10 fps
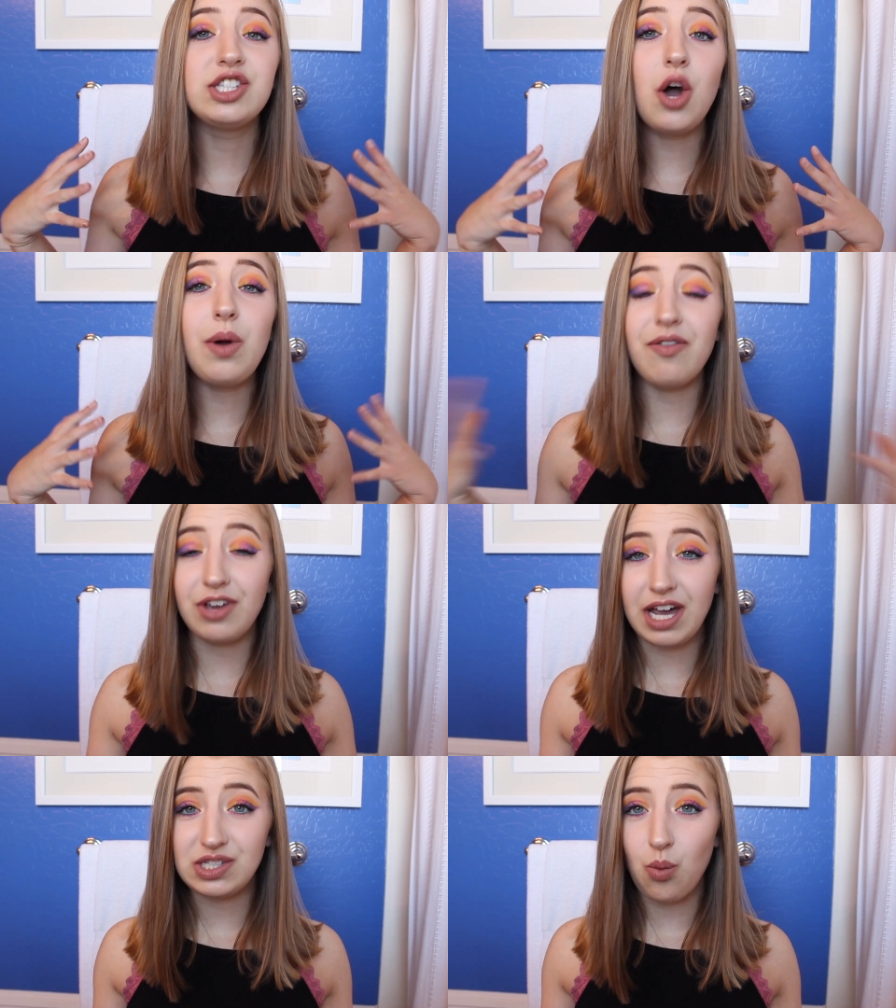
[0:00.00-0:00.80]
So if you
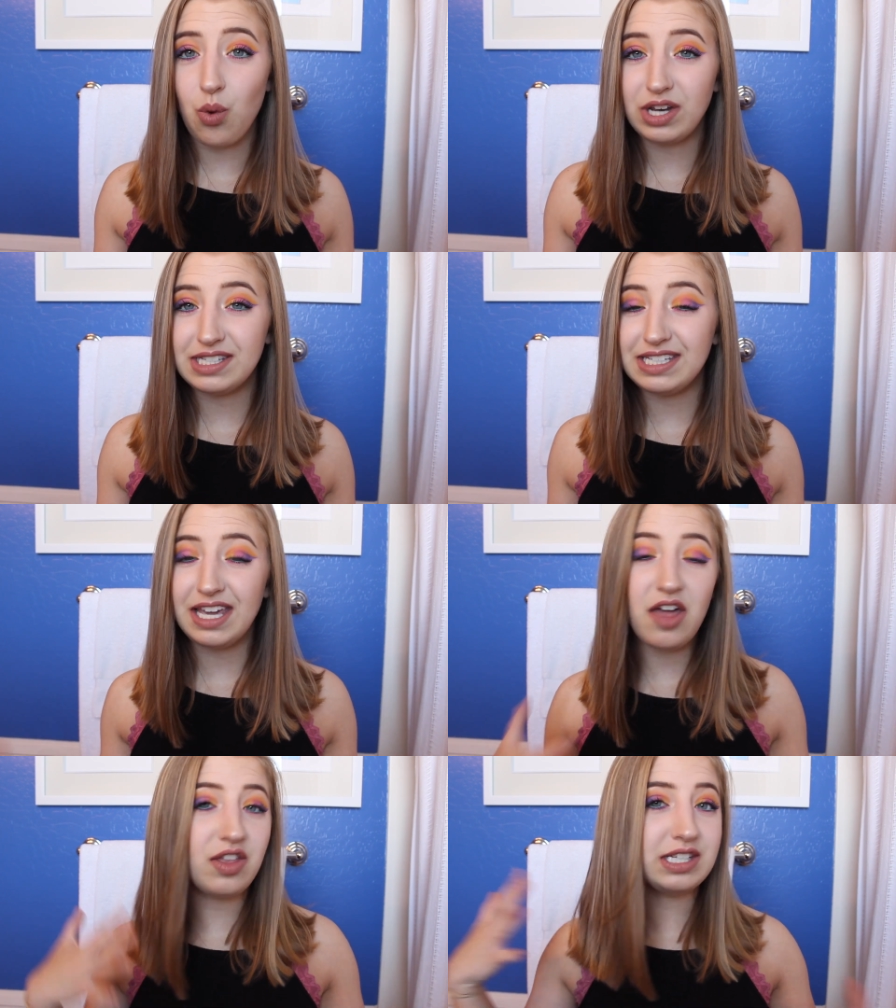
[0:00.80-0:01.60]
guys want to
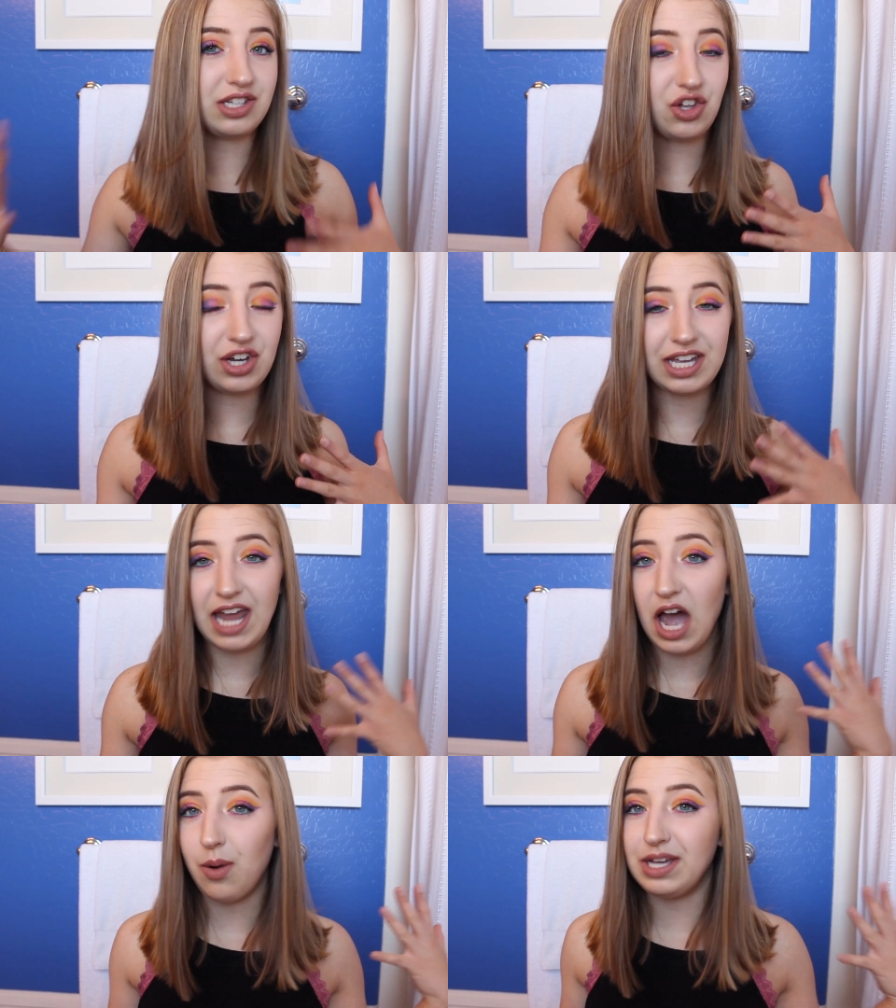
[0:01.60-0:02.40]
see this look and
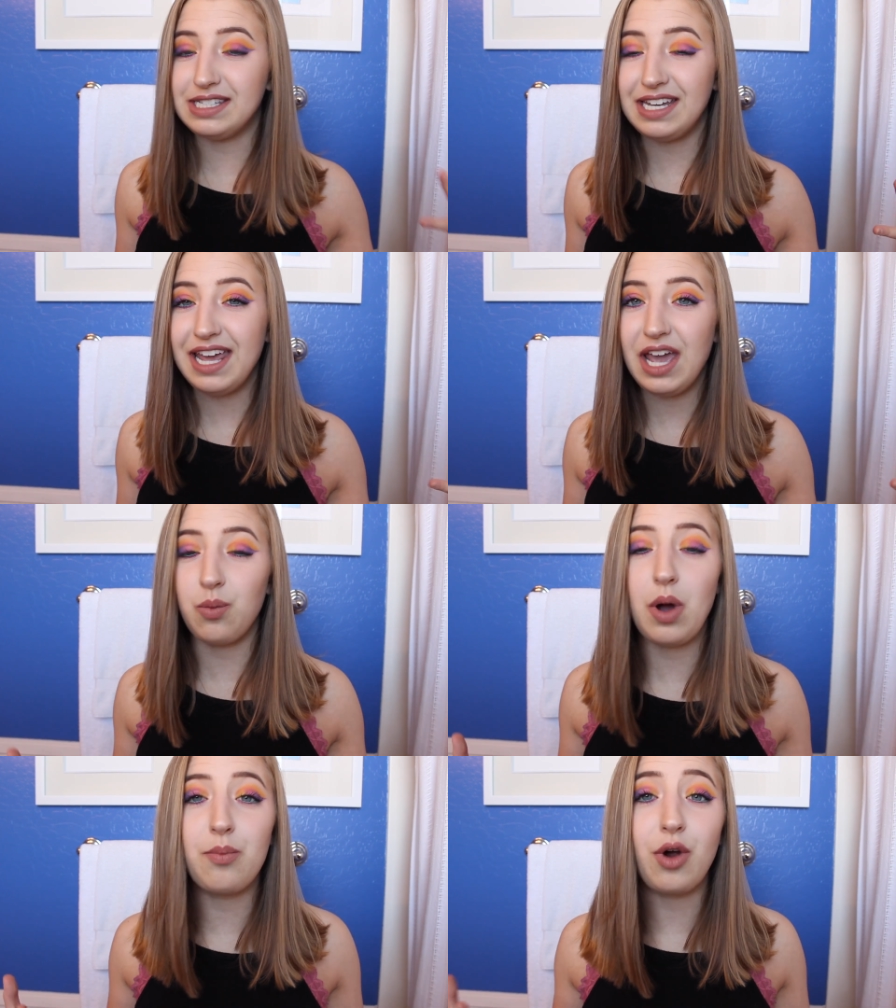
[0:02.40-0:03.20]
how I did it
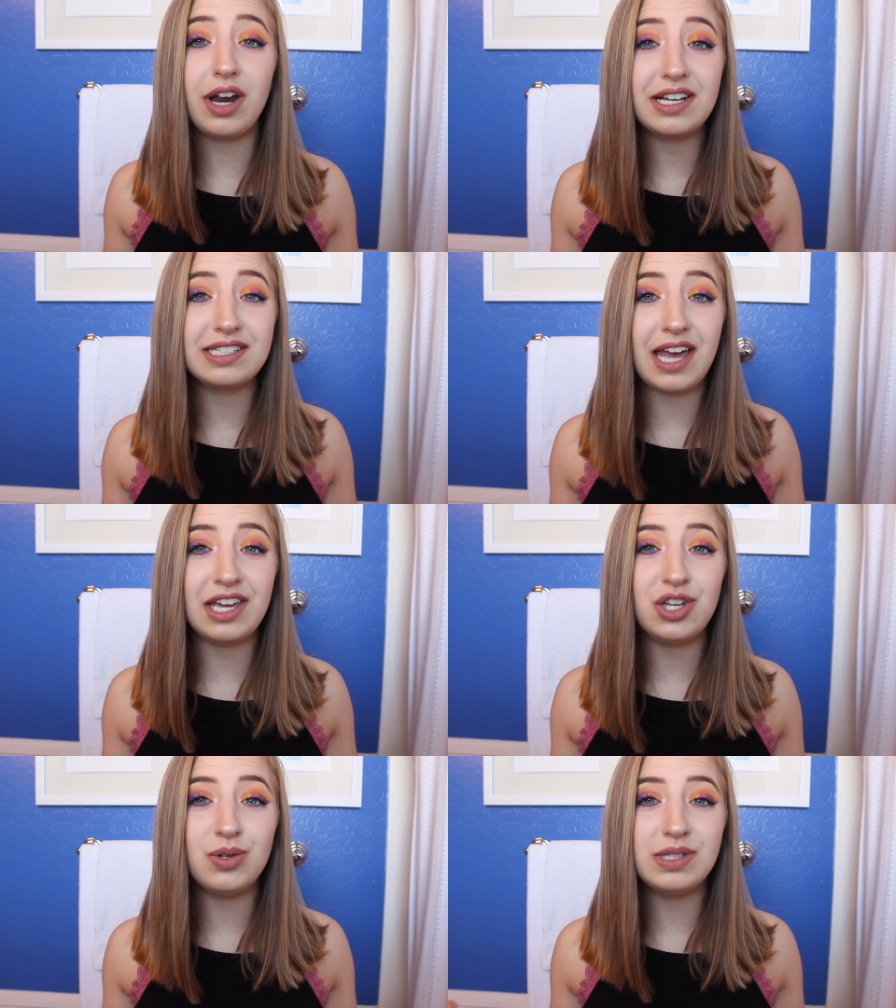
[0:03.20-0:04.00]
and what products
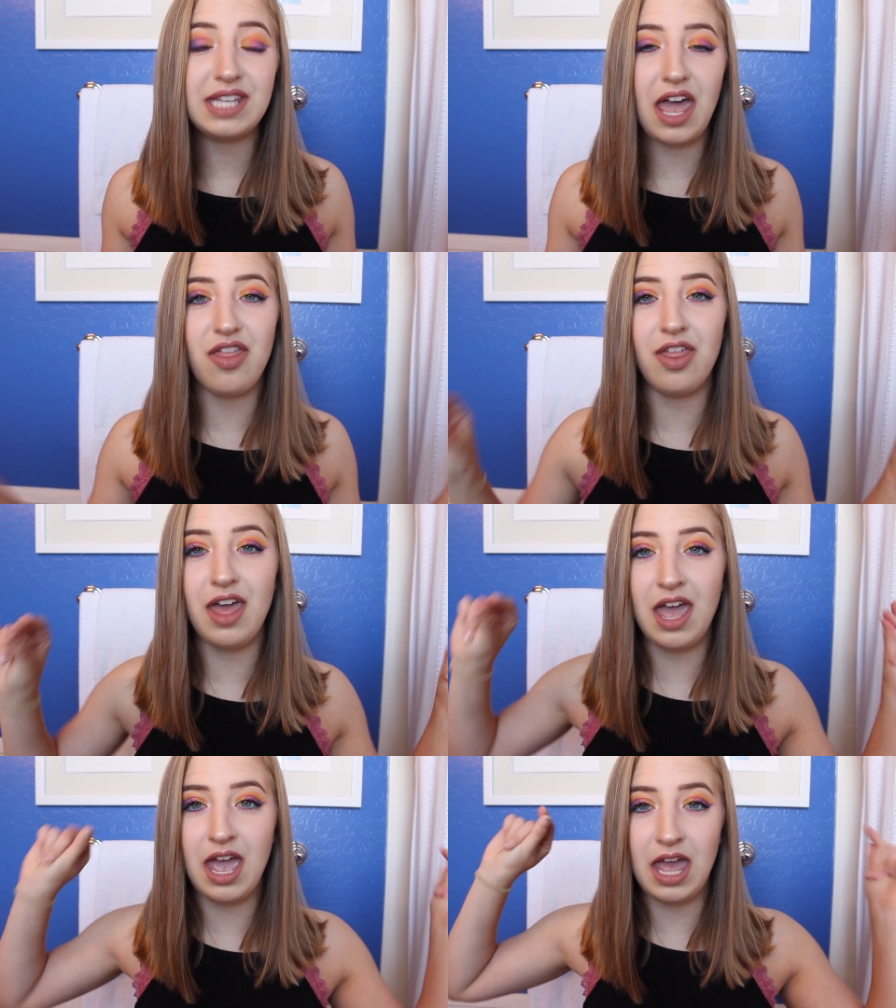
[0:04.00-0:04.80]
I used,
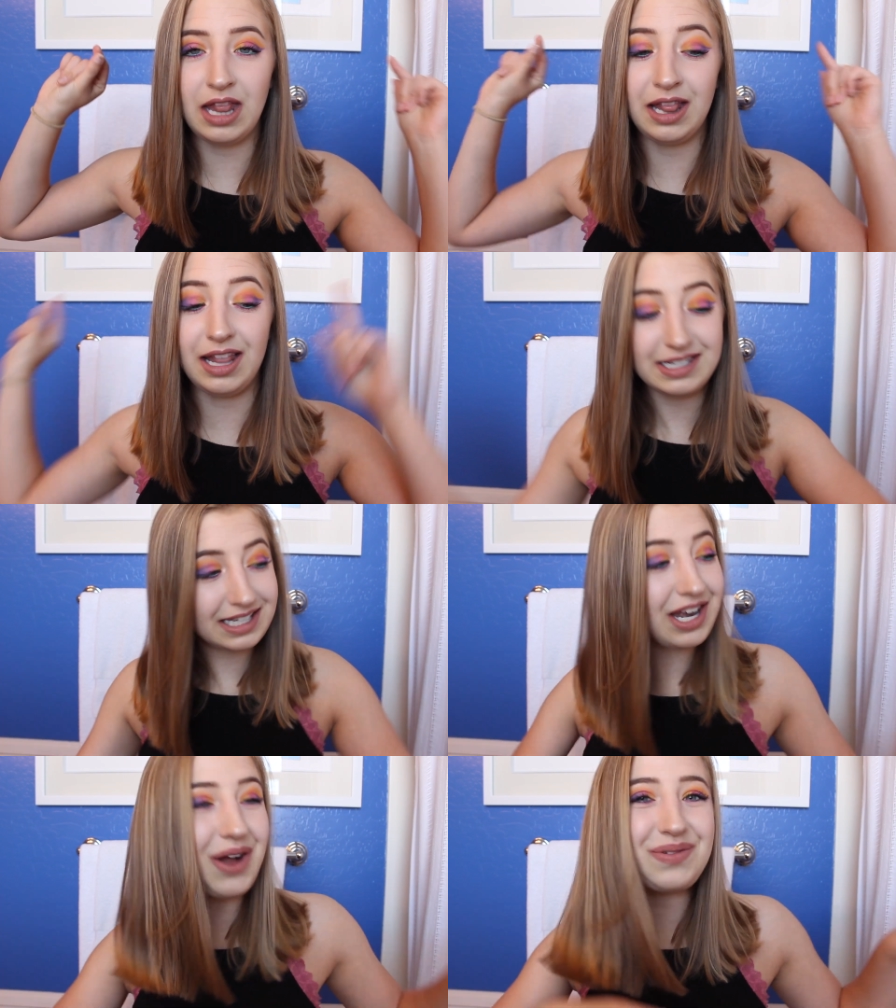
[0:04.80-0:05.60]
then let's
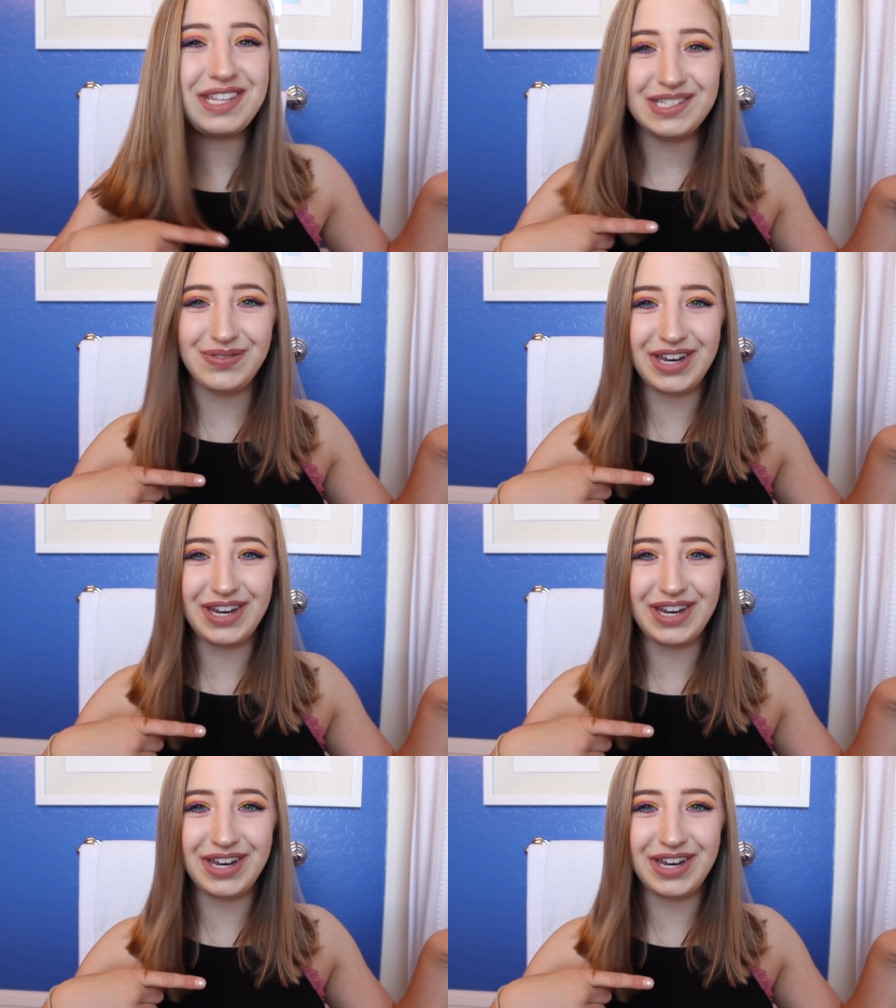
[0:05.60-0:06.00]
get on with this